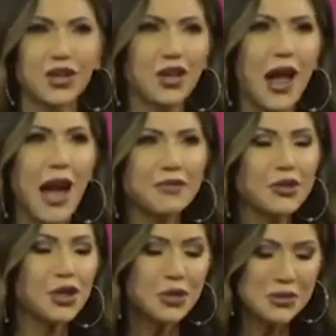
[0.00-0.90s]
Good
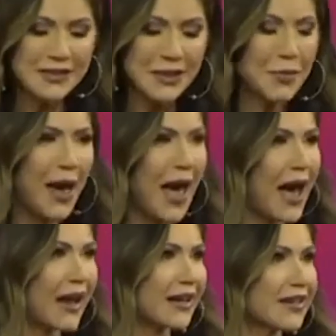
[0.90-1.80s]
afternoon,
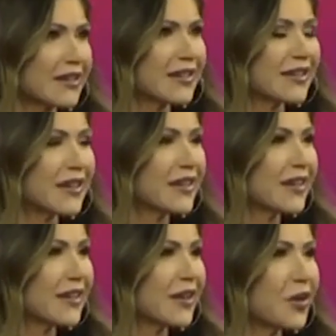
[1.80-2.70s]
CPAC.
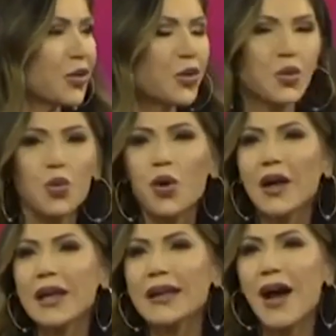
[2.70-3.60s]

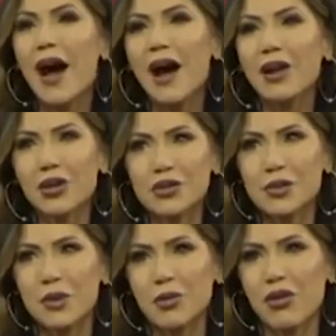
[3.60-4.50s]
What an honor
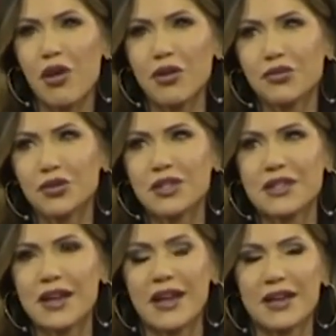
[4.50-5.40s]
to be with all of you
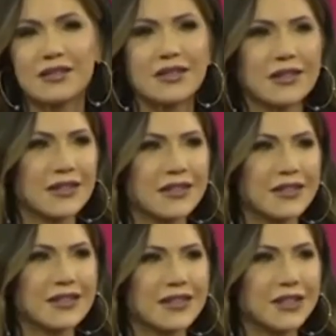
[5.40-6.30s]
today.
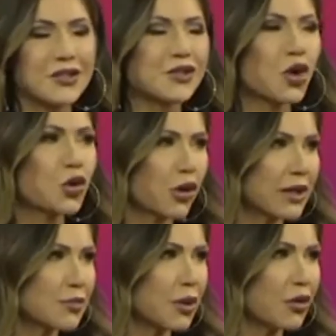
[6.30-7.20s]
It's so
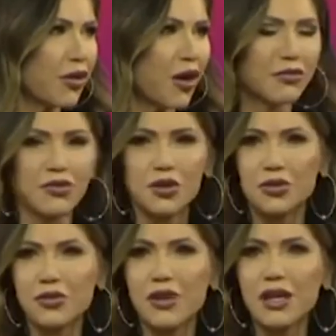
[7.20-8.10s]
great to be with all of
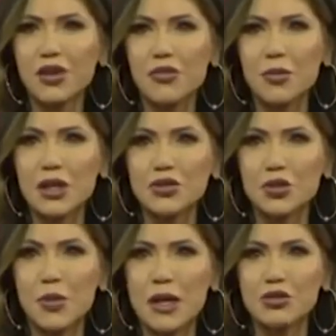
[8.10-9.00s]
you. Thank you for being
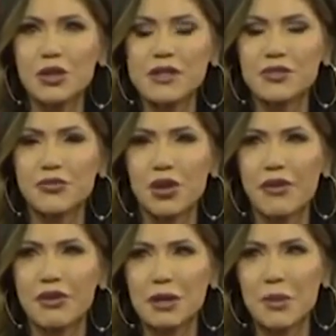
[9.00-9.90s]
true patriots and for
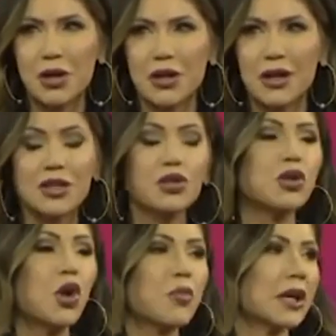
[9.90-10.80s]
loving America.
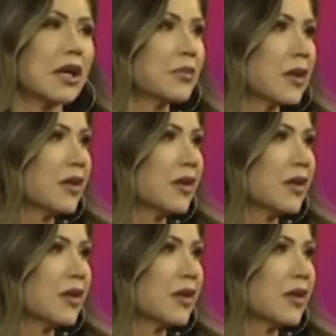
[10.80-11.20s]
You know me.